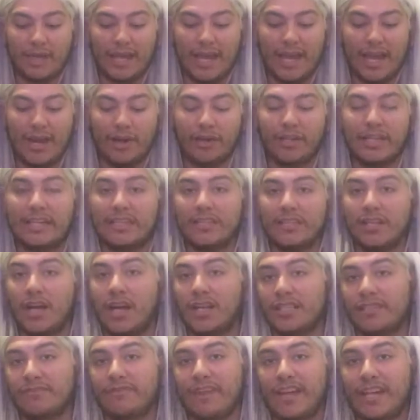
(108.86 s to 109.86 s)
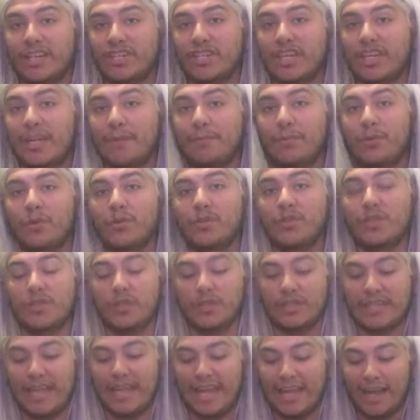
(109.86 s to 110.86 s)
hair detoxifying shampoo
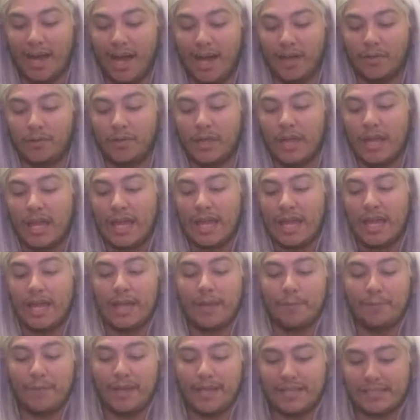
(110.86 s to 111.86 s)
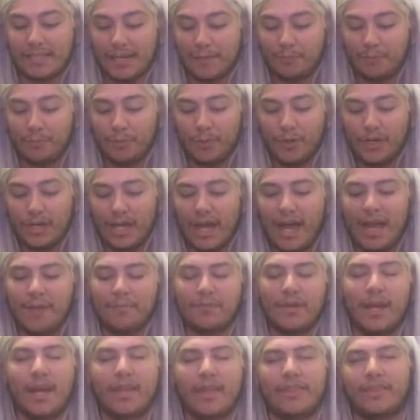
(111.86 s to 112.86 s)
to take out. Because I'm
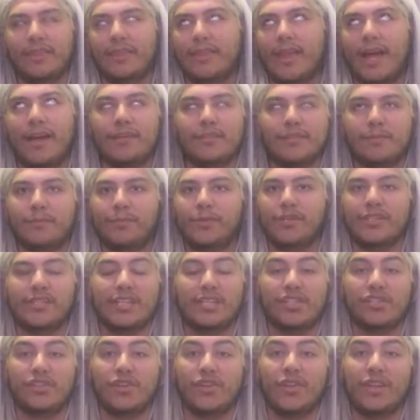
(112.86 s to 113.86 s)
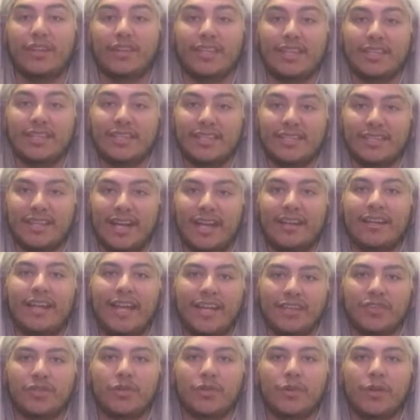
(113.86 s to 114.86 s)
1,000% sure that this is not
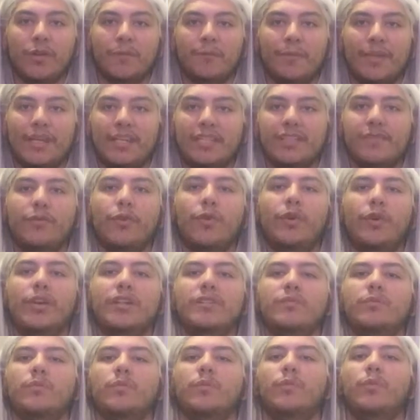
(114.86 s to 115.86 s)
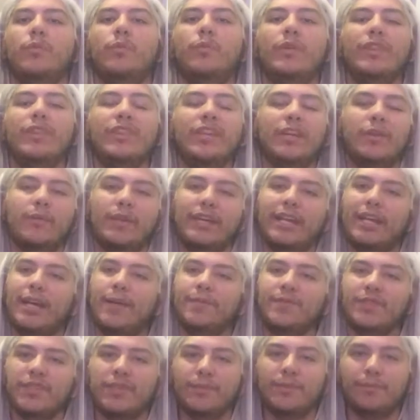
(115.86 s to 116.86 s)
natural. Because, of course, when it
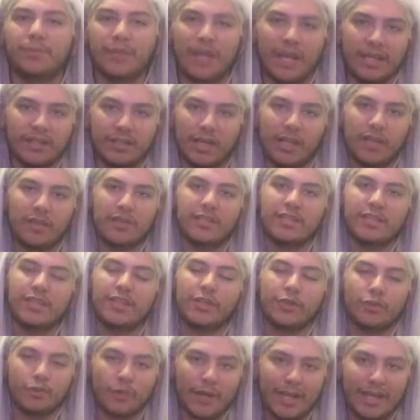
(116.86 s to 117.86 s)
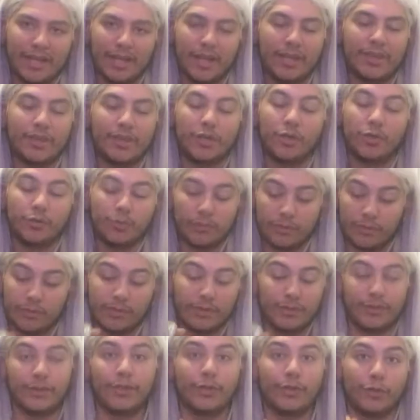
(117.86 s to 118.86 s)
comes to the blonde colors and
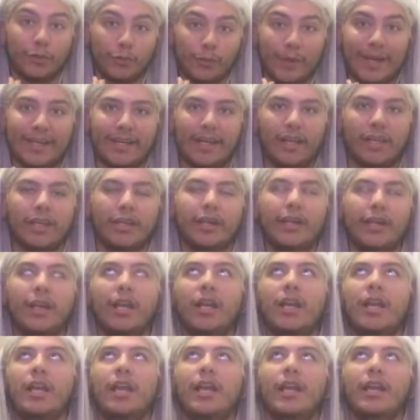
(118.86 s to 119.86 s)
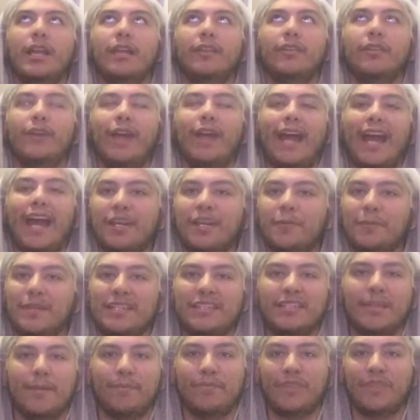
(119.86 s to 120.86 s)
the gray color, there to be
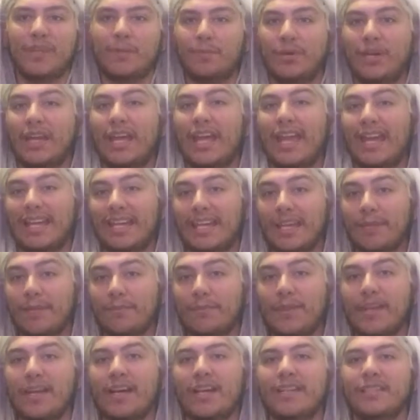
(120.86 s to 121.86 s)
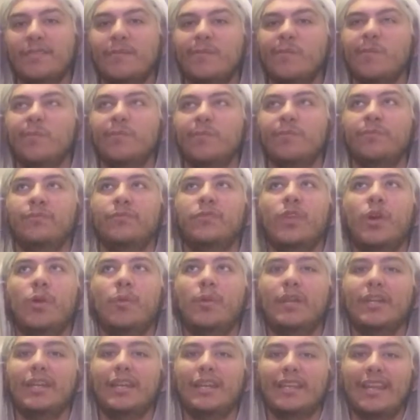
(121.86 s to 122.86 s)
something put in it, because no
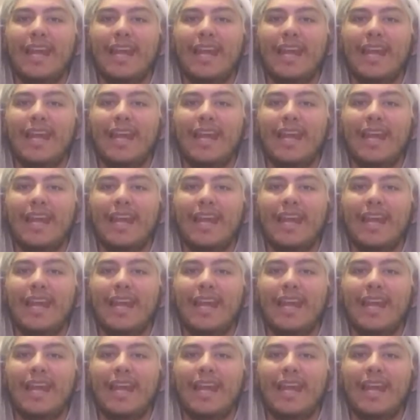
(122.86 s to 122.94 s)
one